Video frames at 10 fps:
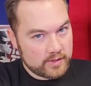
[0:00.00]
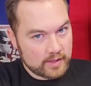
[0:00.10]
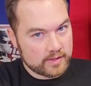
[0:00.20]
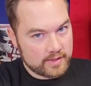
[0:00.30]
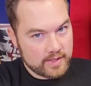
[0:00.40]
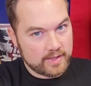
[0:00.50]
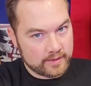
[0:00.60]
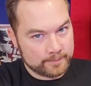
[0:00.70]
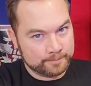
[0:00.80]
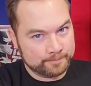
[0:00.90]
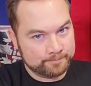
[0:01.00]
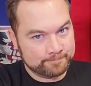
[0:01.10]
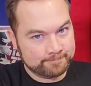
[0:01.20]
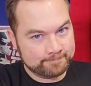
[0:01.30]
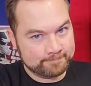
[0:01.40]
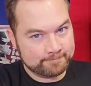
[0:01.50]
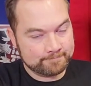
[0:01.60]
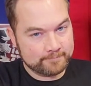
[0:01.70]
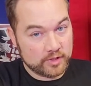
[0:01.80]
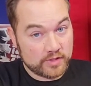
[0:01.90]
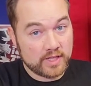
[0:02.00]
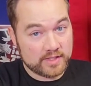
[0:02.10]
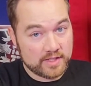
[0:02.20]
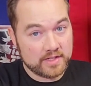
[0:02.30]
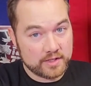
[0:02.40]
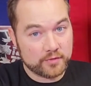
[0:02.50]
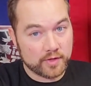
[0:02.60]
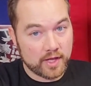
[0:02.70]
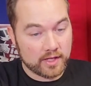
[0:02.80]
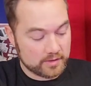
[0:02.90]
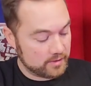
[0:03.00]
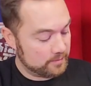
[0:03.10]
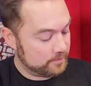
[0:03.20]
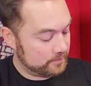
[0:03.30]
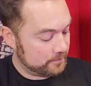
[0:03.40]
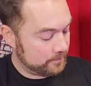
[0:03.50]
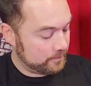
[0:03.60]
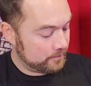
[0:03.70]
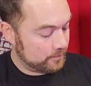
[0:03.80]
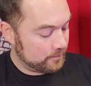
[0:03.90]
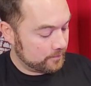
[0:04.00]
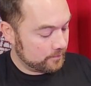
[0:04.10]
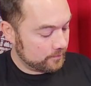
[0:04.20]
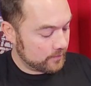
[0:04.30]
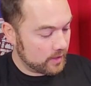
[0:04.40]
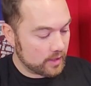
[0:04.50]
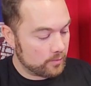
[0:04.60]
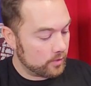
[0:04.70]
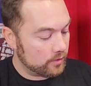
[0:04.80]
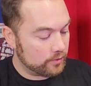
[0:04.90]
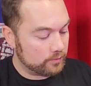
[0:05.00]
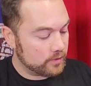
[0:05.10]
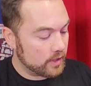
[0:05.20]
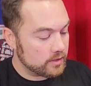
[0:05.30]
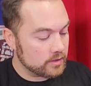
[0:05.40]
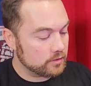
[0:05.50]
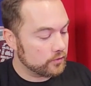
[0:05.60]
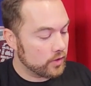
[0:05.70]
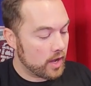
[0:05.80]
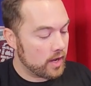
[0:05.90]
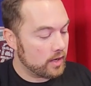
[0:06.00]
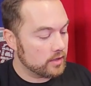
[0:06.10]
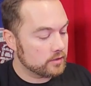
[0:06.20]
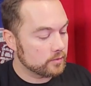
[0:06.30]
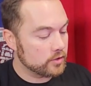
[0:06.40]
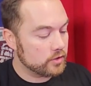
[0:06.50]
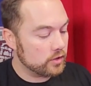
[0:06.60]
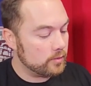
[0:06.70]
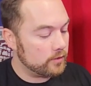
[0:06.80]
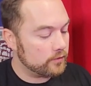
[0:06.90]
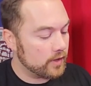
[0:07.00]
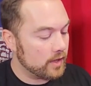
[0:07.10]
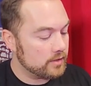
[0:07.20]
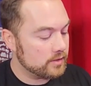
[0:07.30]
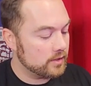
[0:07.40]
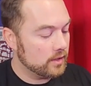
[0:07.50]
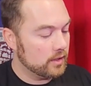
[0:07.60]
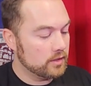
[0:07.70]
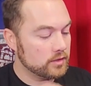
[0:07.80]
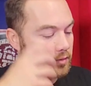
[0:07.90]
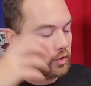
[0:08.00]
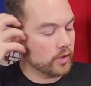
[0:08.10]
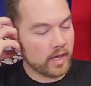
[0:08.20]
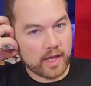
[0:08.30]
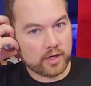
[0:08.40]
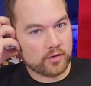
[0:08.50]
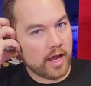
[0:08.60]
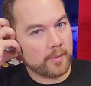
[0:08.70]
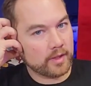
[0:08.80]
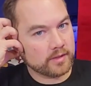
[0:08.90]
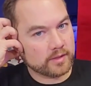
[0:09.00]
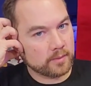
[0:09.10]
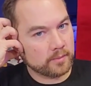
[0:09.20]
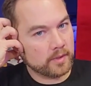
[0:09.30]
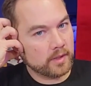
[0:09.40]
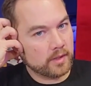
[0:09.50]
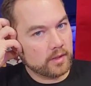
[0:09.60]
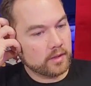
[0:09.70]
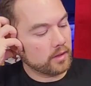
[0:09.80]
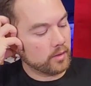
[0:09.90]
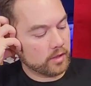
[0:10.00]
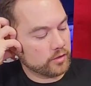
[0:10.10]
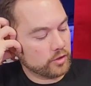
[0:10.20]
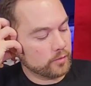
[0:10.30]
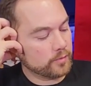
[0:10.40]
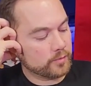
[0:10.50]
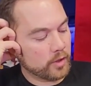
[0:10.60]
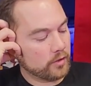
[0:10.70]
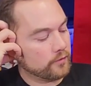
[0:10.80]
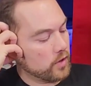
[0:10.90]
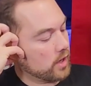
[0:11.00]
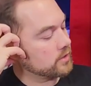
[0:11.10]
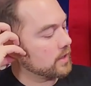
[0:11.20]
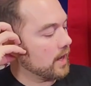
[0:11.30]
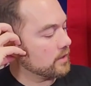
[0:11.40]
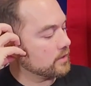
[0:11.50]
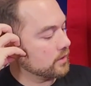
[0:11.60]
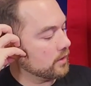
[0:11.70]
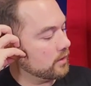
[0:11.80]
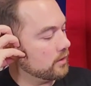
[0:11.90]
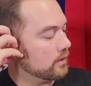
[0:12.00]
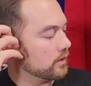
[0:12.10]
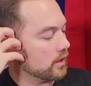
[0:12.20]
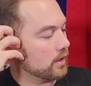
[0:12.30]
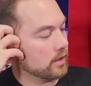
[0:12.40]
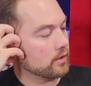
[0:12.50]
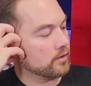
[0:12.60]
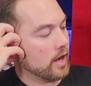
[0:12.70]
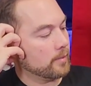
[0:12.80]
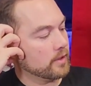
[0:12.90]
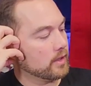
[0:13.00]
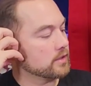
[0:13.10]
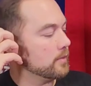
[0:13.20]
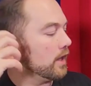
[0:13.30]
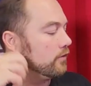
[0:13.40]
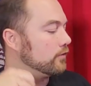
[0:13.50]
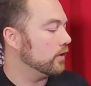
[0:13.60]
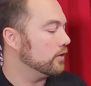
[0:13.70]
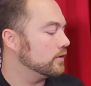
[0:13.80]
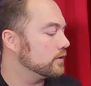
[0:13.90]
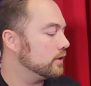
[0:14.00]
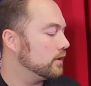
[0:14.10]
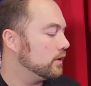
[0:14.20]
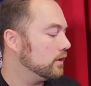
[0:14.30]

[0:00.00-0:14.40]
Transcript: 16. 16 different heads. They come with dozens of varieties, from a screaming face to a guy grabbing some, oh, I assume part of the Vox caster, guy kind of grabbing like some headphones,